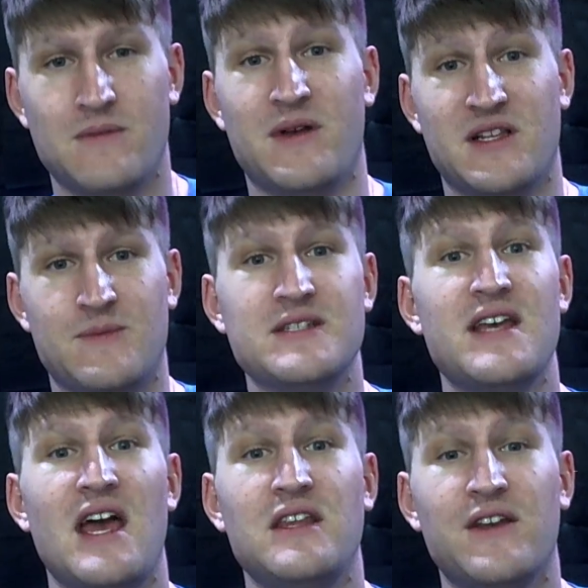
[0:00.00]
But it's been
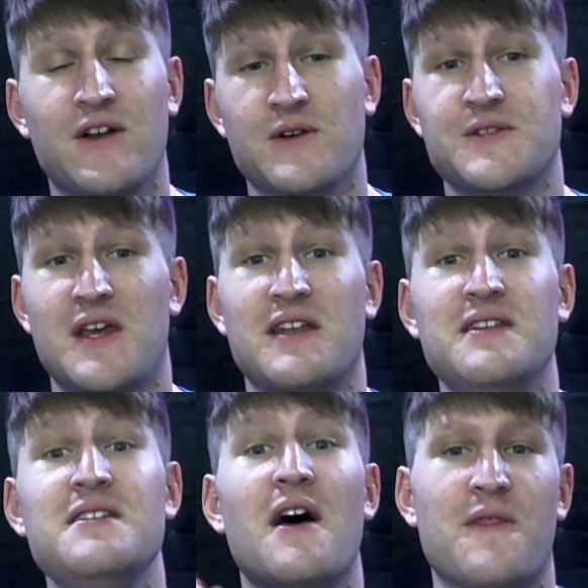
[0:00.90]
10 years
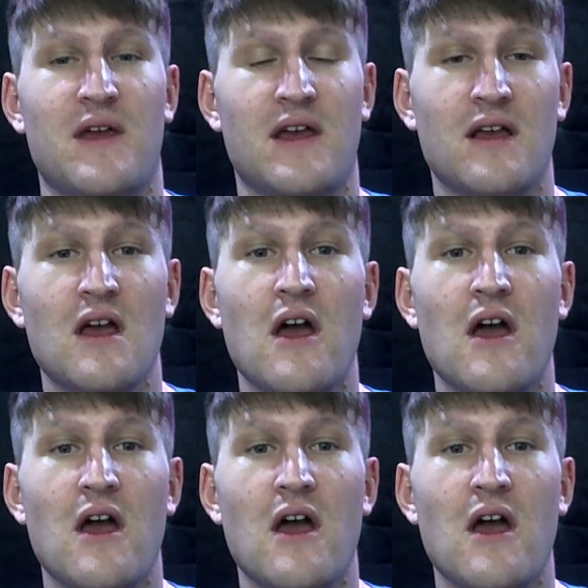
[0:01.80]
and nothing.